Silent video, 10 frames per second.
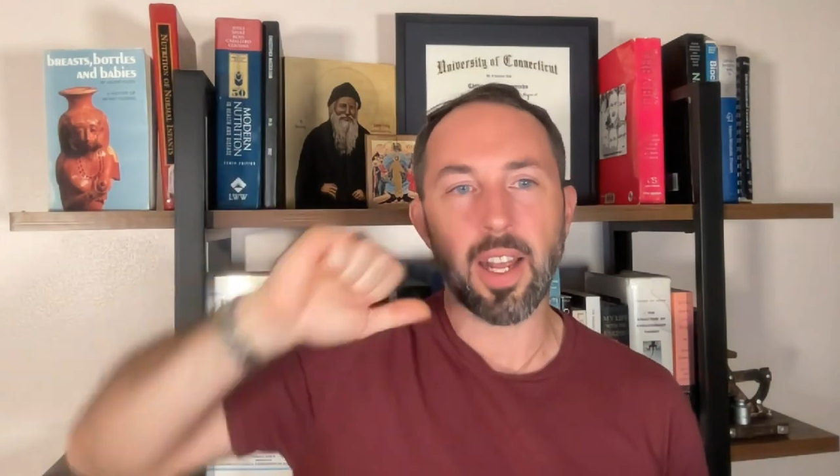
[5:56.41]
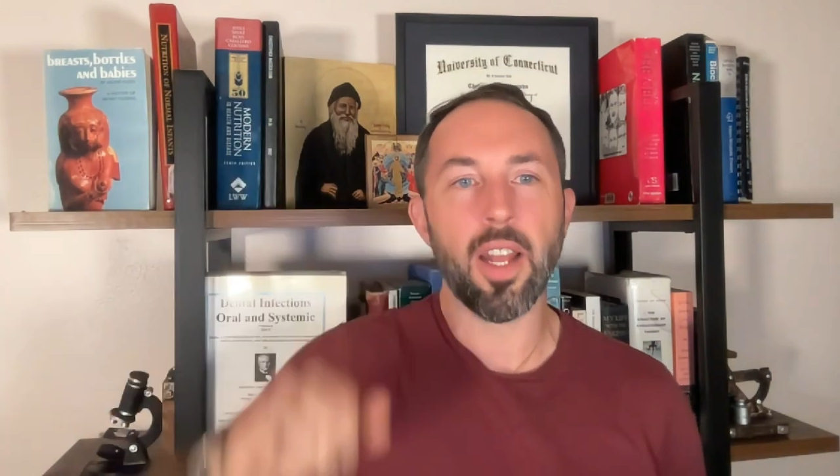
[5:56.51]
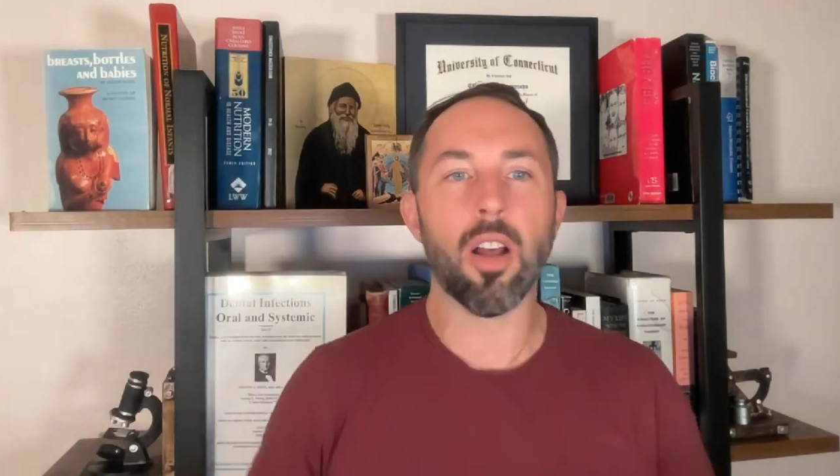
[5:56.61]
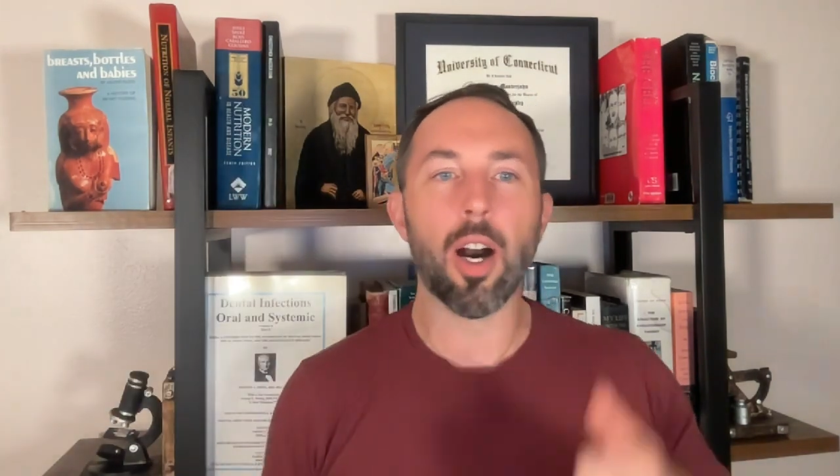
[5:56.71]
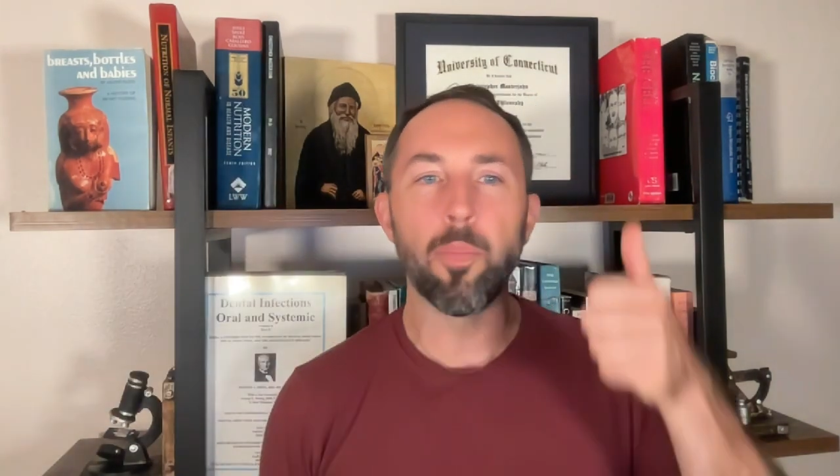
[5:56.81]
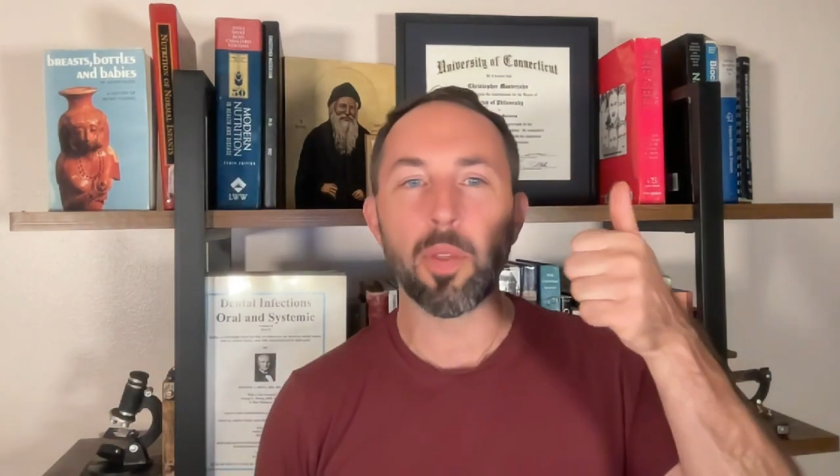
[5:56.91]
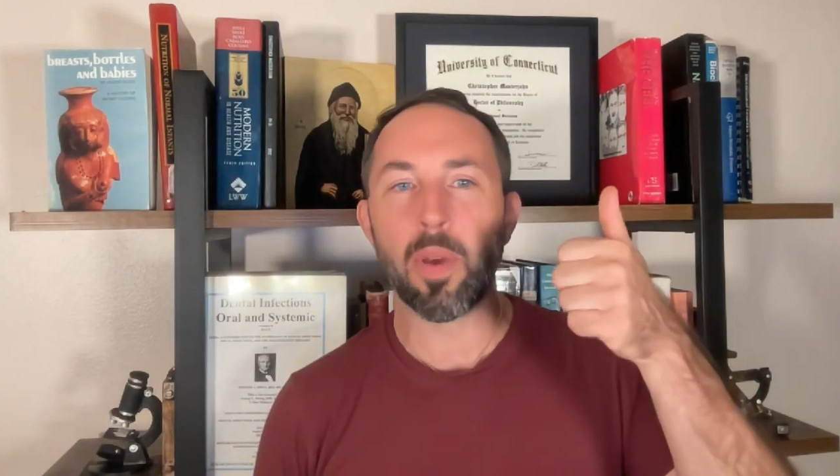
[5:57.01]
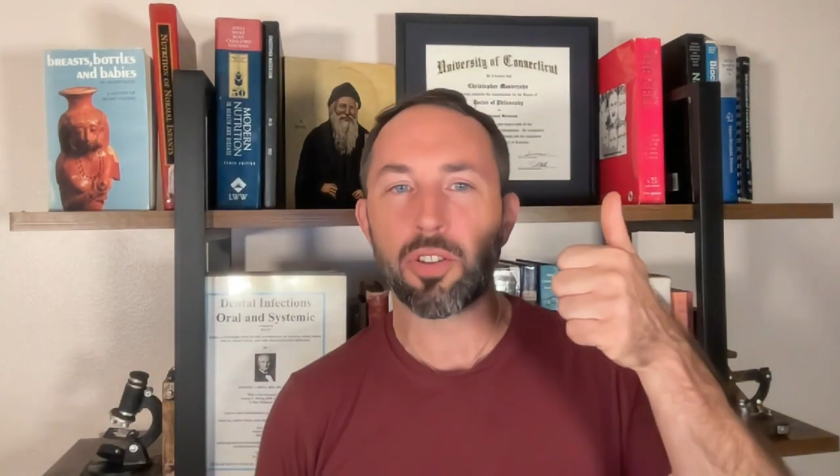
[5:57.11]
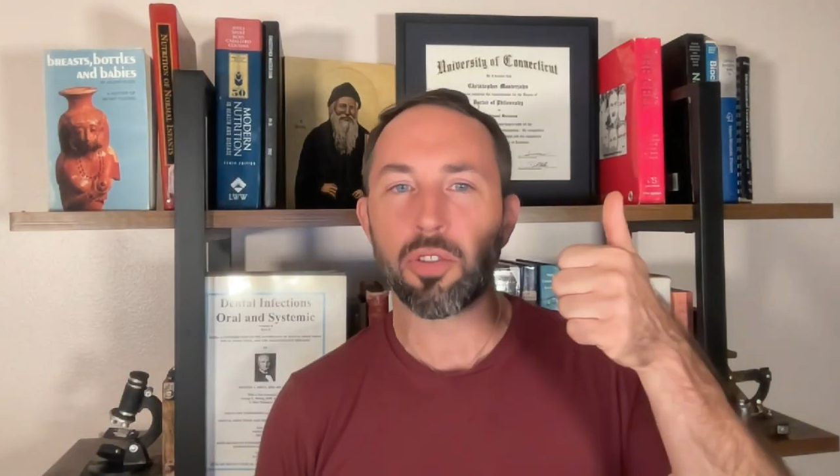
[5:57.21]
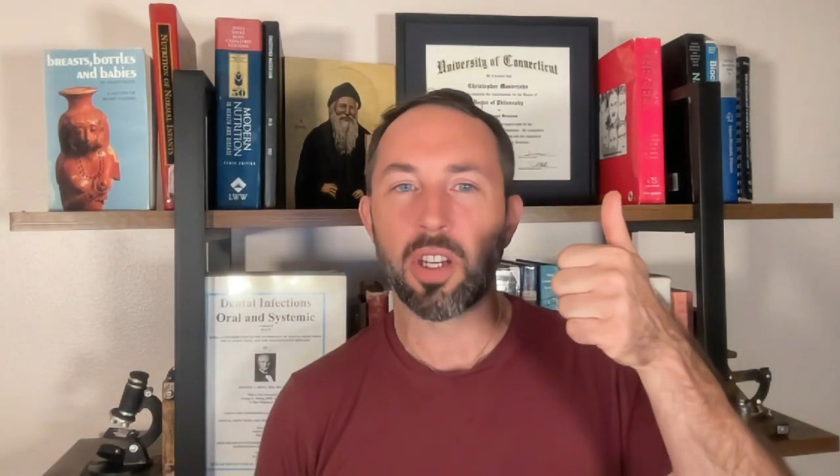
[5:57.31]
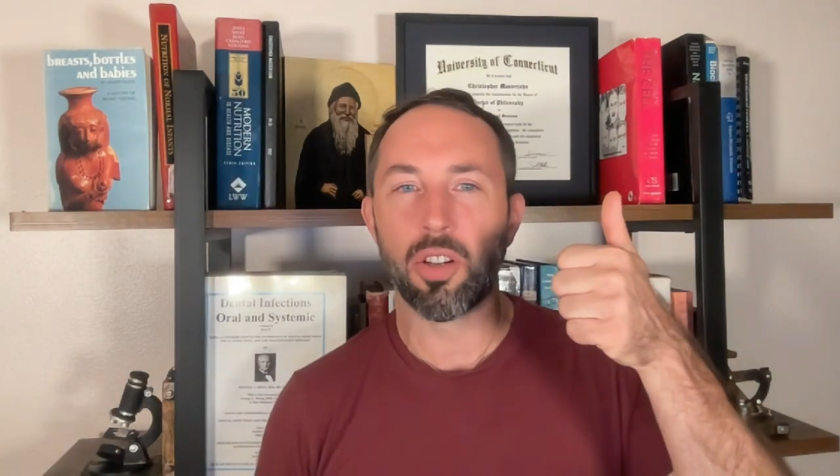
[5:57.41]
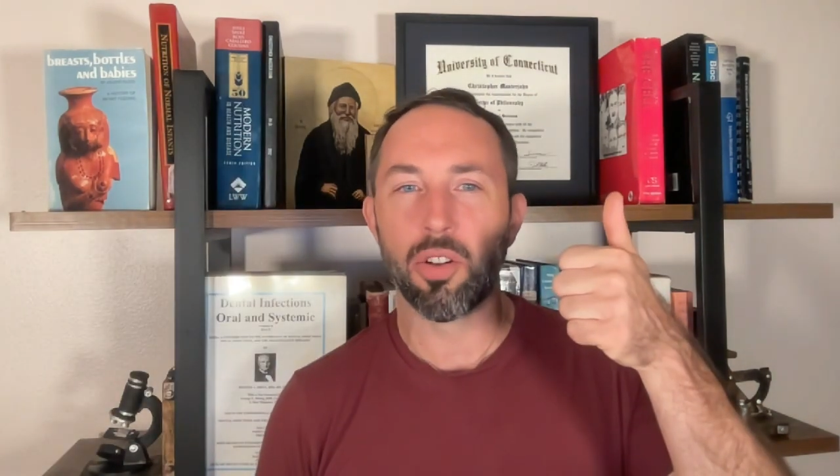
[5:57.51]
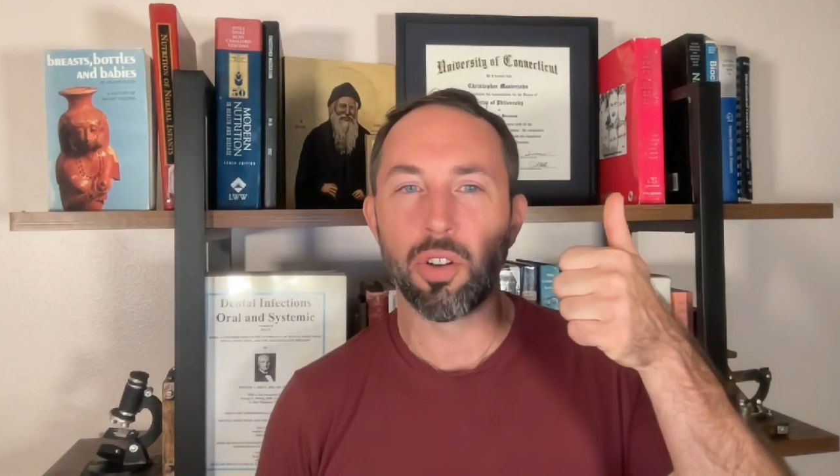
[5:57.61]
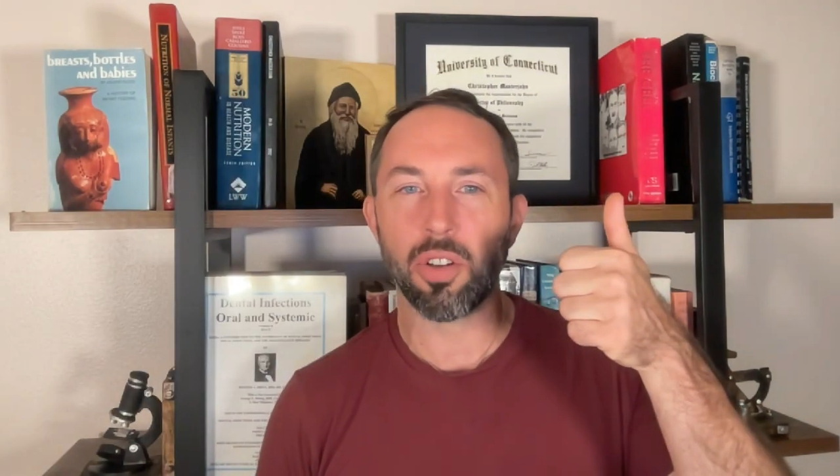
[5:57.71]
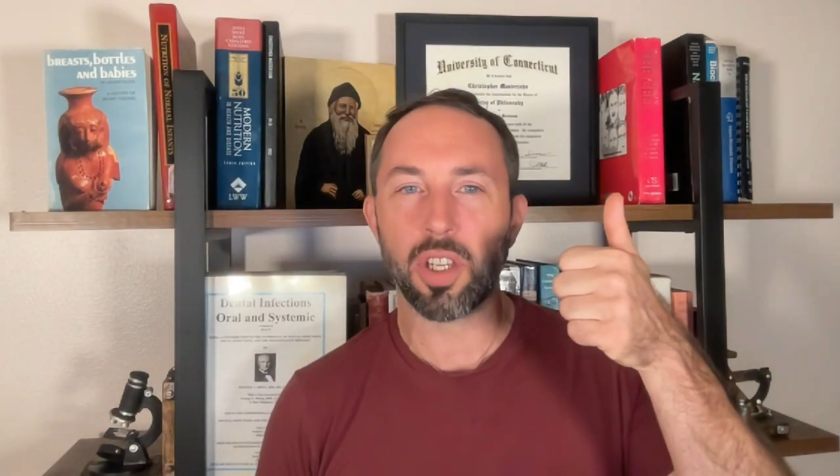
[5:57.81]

and up with measuring glucose,